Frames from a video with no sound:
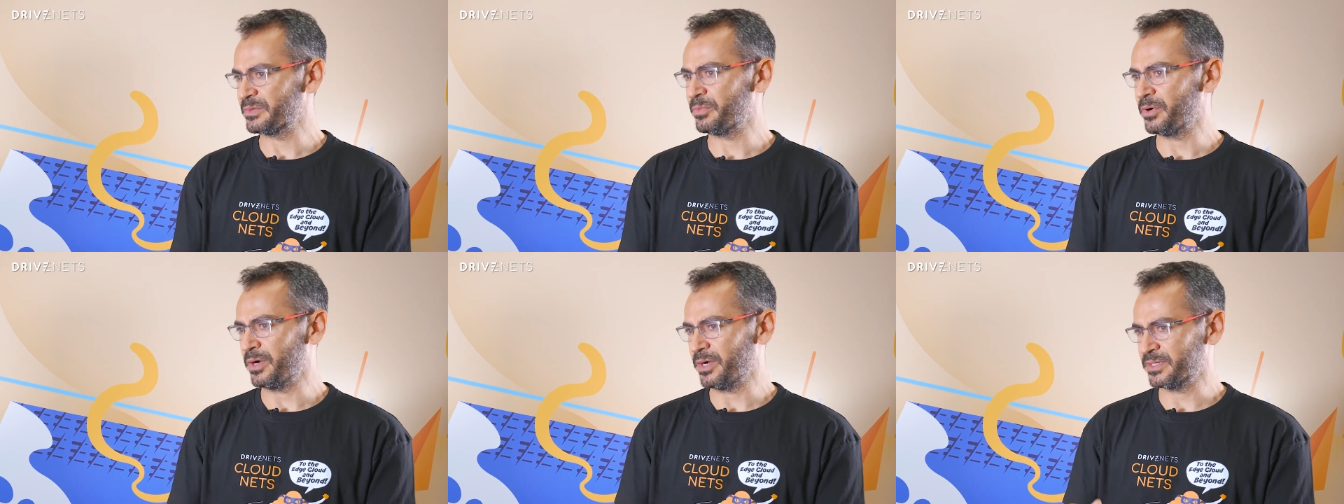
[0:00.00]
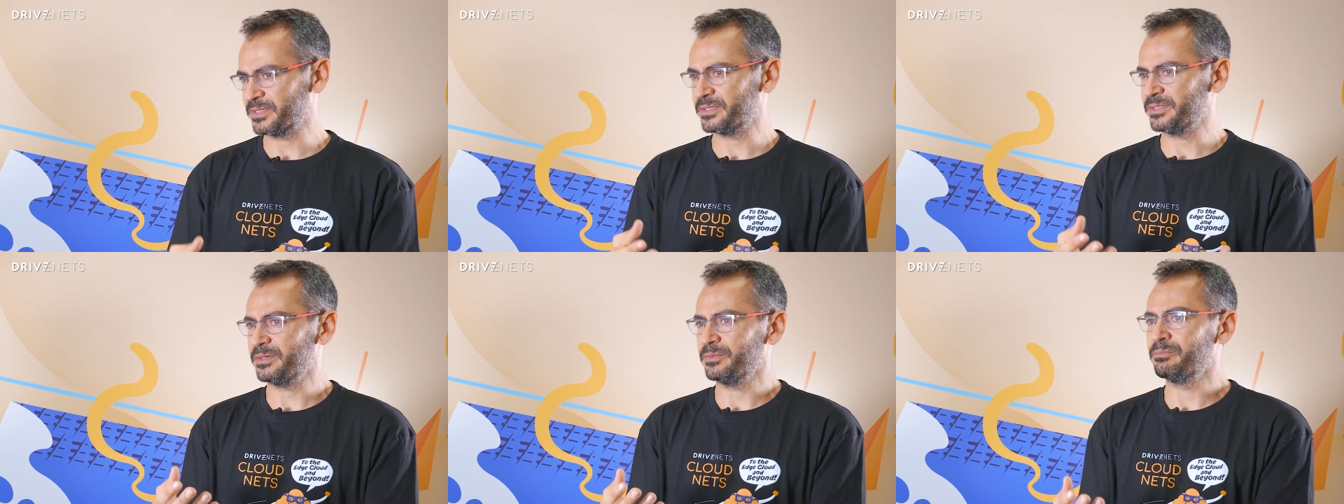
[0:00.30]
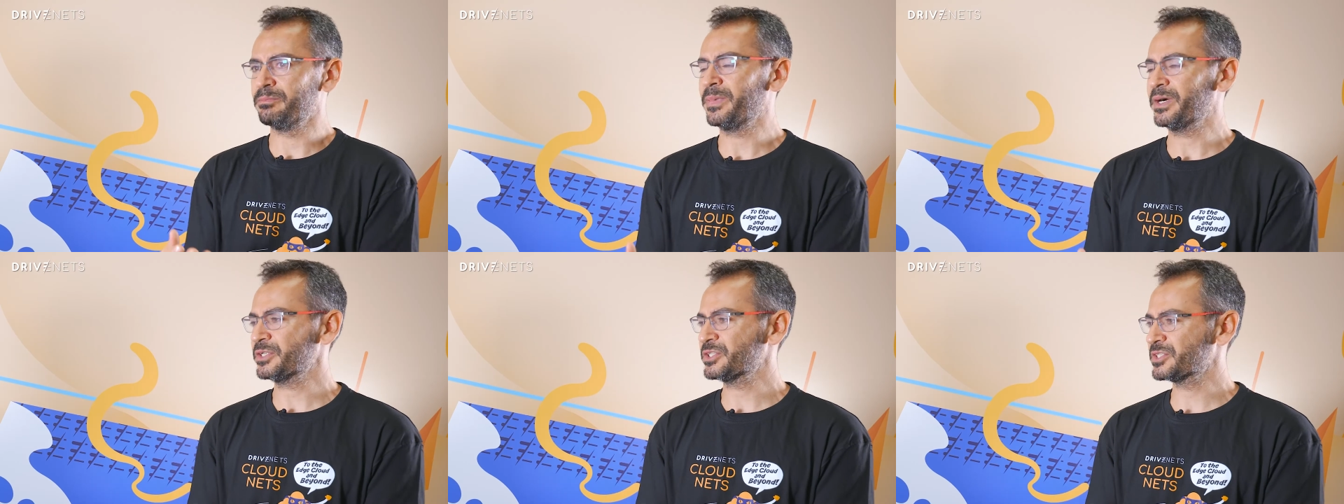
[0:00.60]
box,
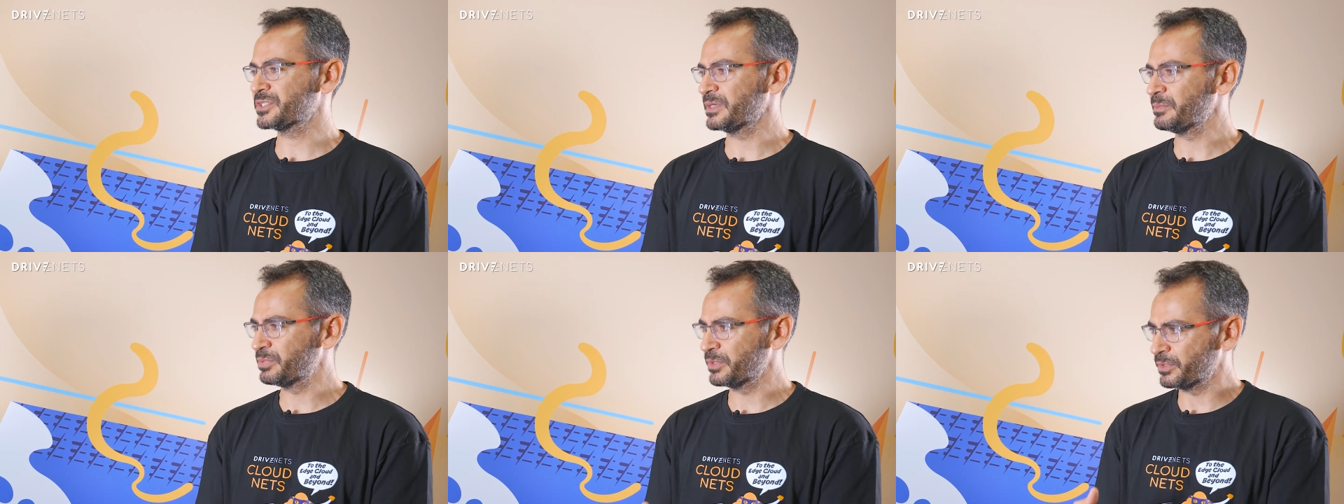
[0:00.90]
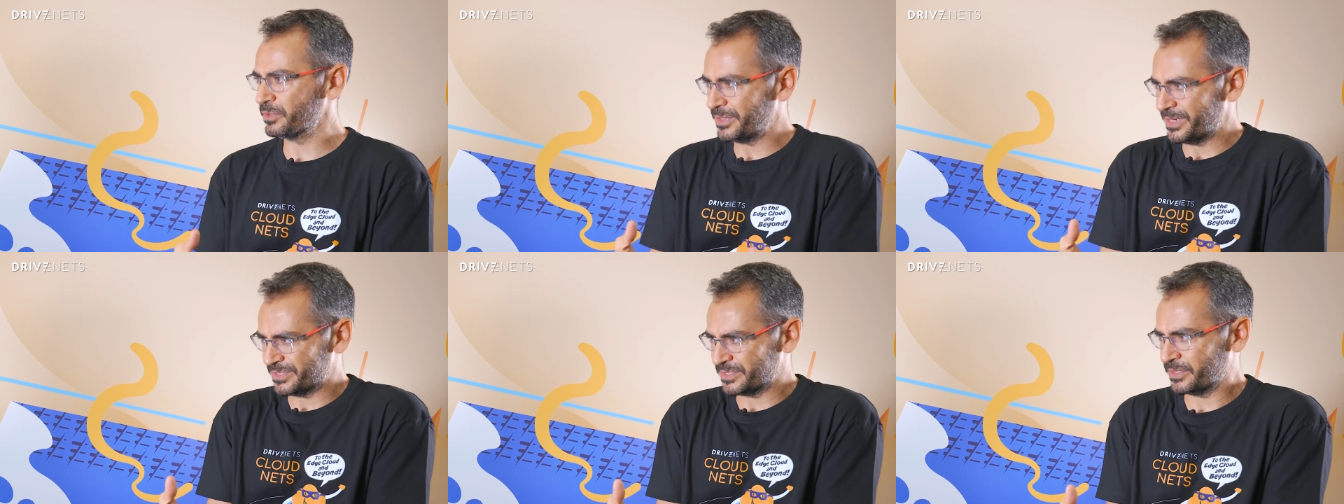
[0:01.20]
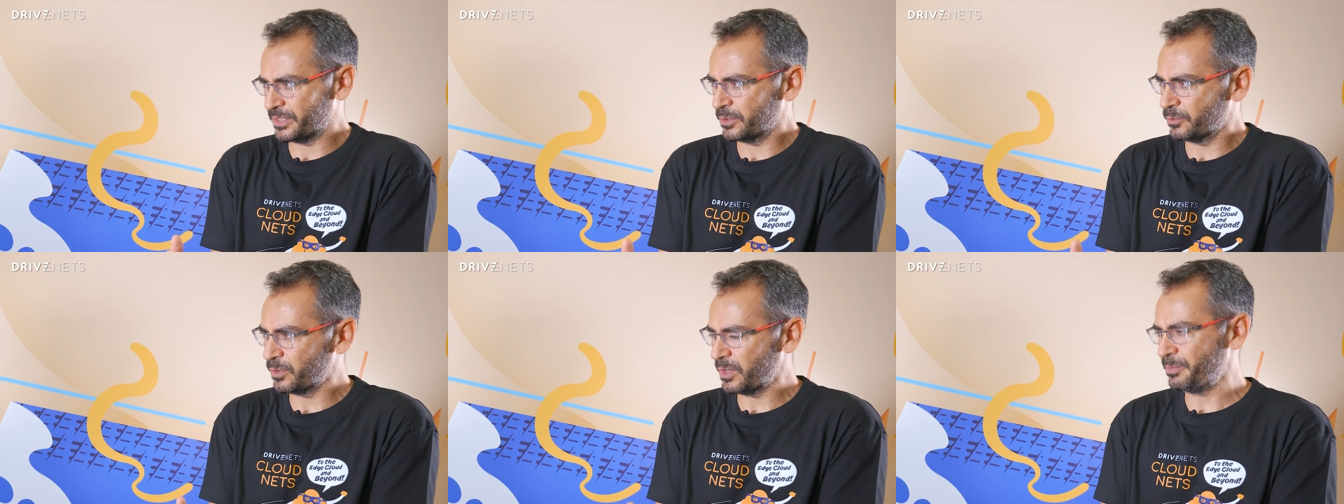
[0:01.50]
much simpler as
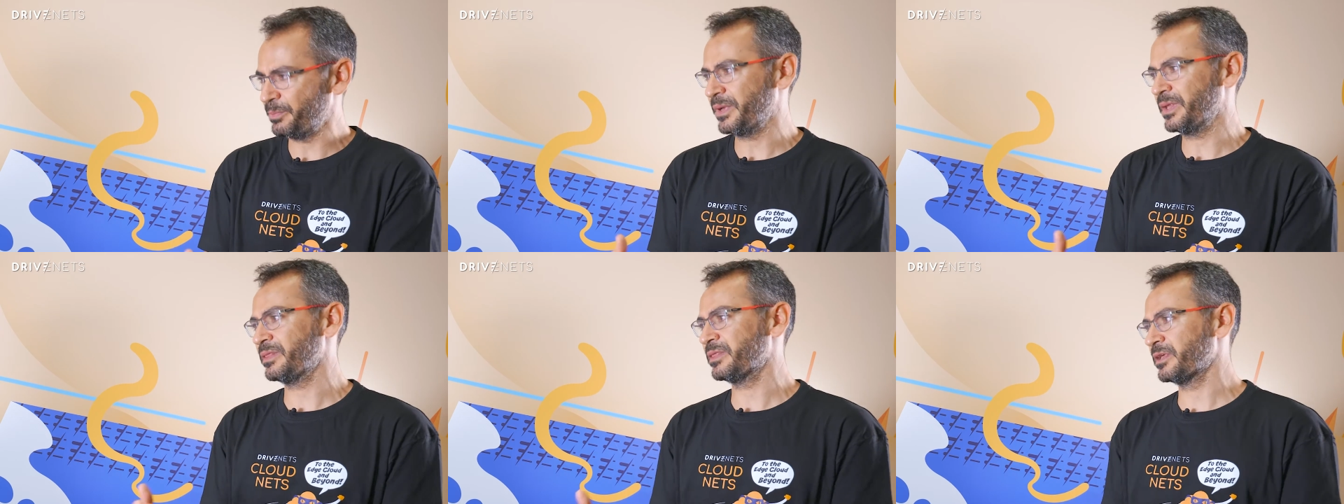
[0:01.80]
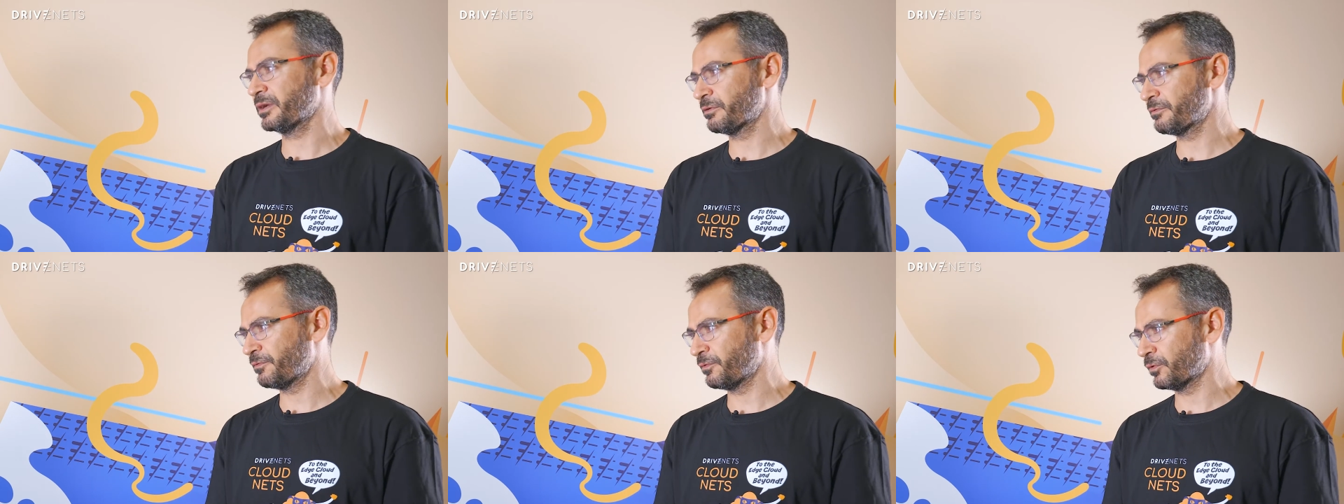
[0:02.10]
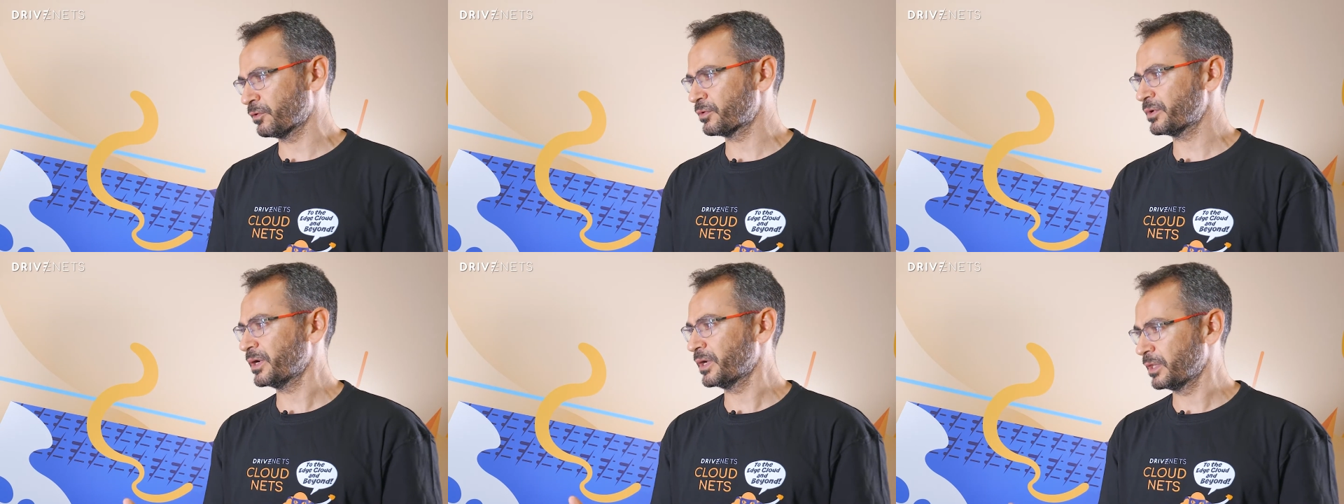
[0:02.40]
an equipment,
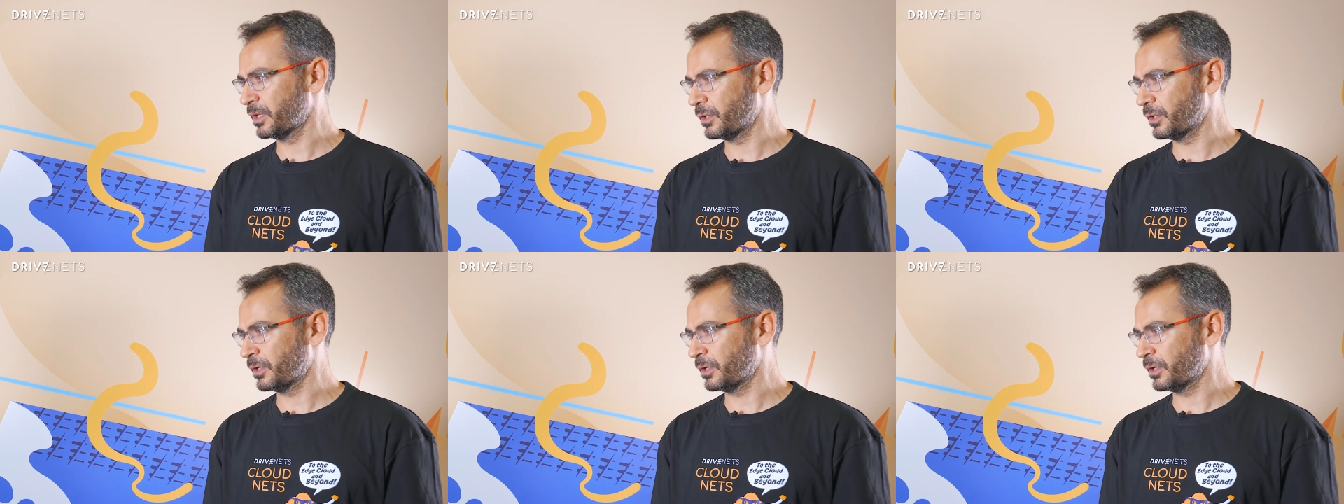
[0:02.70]
therefore a